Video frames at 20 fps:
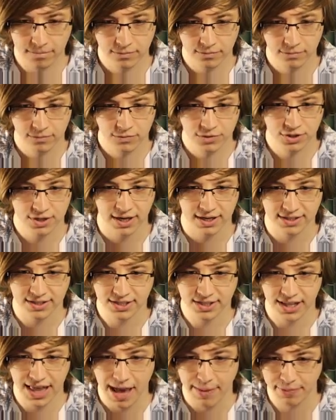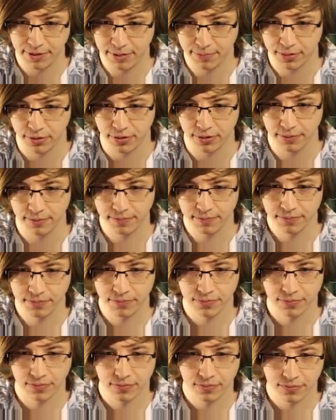Just gotta slap people.
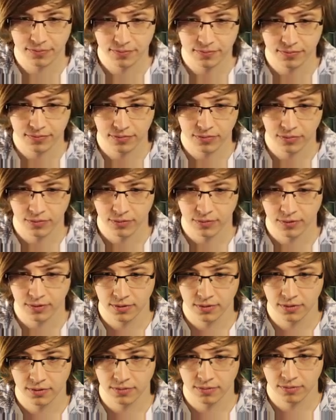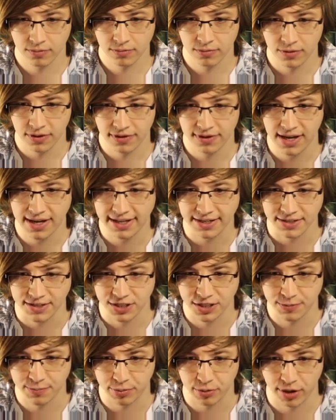I think I can
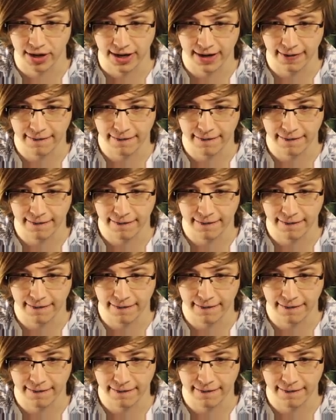sprint.